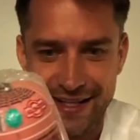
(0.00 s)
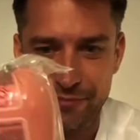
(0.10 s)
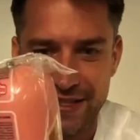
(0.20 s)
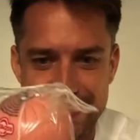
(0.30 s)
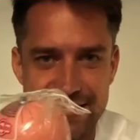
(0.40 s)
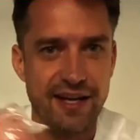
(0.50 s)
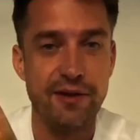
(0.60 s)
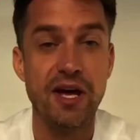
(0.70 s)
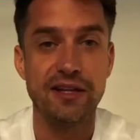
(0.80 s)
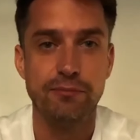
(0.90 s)
Guys, my
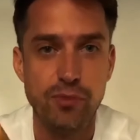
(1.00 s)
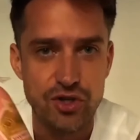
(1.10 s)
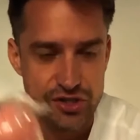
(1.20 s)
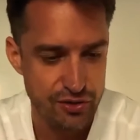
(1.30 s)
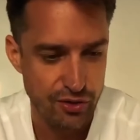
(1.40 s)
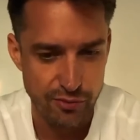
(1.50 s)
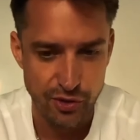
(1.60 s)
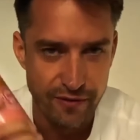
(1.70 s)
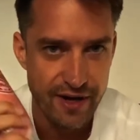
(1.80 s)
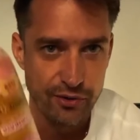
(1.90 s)
favorite thing is
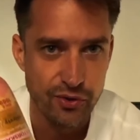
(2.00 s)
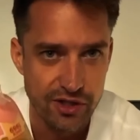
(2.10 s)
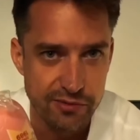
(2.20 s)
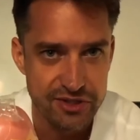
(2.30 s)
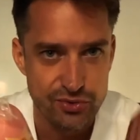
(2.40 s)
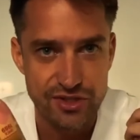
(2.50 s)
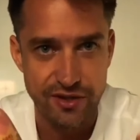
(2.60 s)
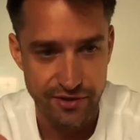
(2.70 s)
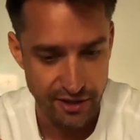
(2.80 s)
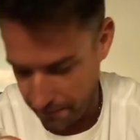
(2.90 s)
boiled sausage with
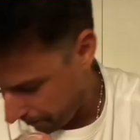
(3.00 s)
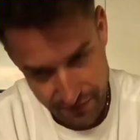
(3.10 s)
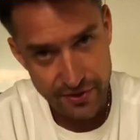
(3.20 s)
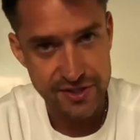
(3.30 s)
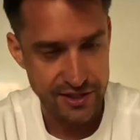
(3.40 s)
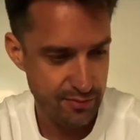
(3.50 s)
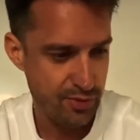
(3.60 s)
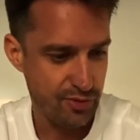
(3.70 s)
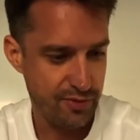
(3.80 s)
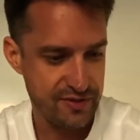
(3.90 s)
kefir. By the way, I don't remember if
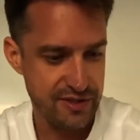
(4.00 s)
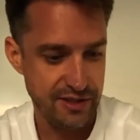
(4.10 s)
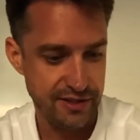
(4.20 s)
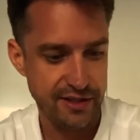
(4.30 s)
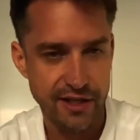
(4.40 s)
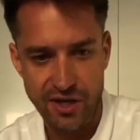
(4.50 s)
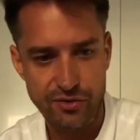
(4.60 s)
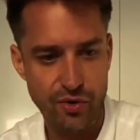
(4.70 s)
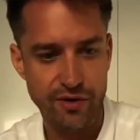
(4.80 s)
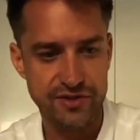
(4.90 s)
I bought kefir. It's
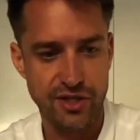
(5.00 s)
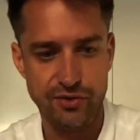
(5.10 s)
also from